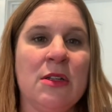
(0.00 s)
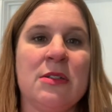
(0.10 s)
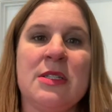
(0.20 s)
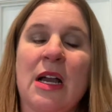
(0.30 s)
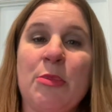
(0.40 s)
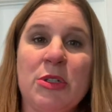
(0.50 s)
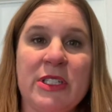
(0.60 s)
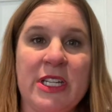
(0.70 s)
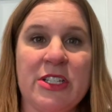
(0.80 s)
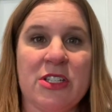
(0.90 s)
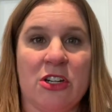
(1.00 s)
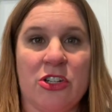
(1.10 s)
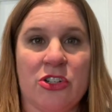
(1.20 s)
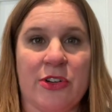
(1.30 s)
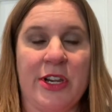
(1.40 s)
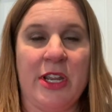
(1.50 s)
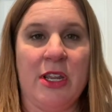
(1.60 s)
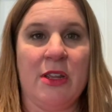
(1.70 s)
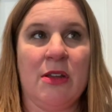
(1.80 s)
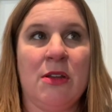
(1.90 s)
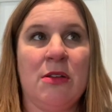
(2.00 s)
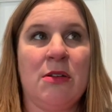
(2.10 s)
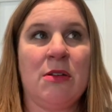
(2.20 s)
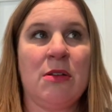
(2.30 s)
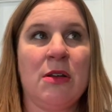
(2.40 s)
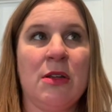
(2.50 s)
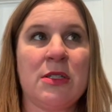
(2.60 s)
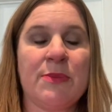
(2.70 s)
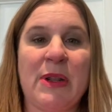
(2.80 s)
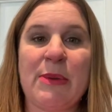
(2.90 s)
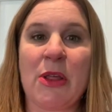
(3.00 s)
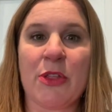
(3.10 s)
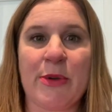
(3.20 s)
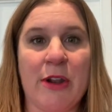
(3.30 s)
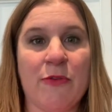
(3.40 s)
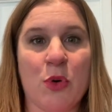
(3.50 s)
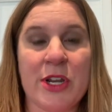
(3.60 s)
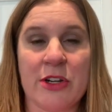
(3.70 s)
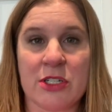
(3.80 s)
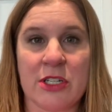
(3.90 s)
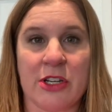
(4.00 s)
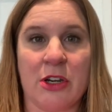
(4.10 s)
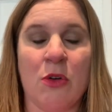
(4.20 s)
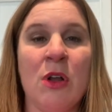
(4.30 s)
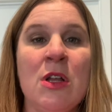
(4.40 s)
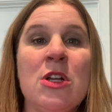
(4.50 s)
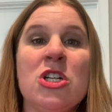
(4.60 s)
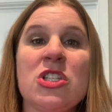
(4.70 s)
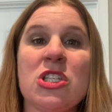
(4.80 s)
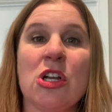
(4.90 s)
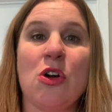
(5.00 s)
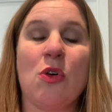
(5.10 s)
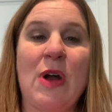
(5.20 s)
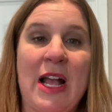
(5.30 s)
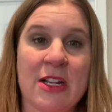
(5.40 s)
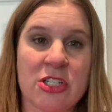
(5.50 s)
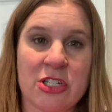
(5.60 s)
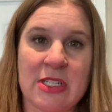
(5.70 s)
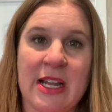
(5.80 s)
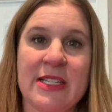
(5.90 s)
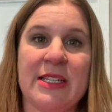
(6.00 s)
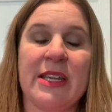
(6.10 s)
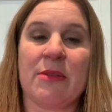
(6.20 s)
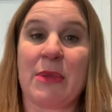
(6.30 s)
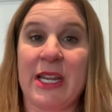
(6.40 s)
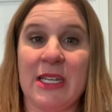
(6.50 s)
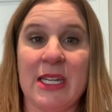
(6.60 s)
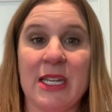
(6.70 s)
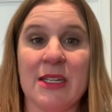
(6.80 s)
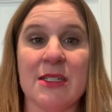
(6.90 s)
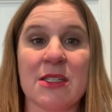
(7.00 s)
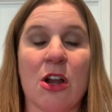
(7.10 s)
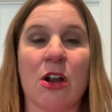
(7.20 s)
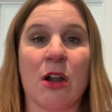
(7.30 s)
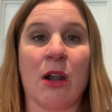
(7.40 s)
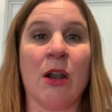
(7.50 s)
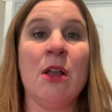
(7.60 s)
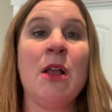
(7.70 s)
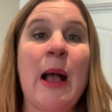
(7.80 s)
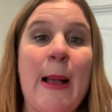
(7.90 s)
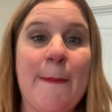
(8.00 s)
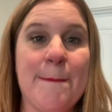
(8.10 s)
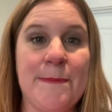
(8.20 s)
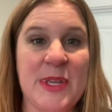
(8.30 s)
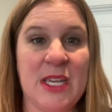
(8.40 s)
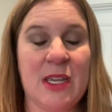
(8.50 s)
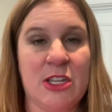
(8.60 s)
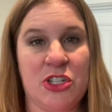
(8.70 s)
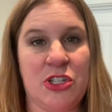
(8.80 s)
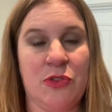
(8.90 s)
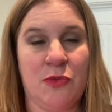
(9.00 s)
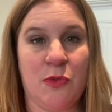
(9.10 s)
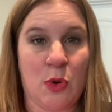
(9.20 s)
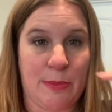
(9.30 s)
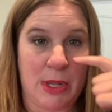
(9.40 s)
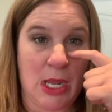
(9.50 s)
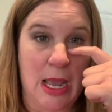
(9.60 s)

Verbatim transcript: double knee surgery, it's been about 3 or 4 years ago. So exercising and my knees are a big issue for me.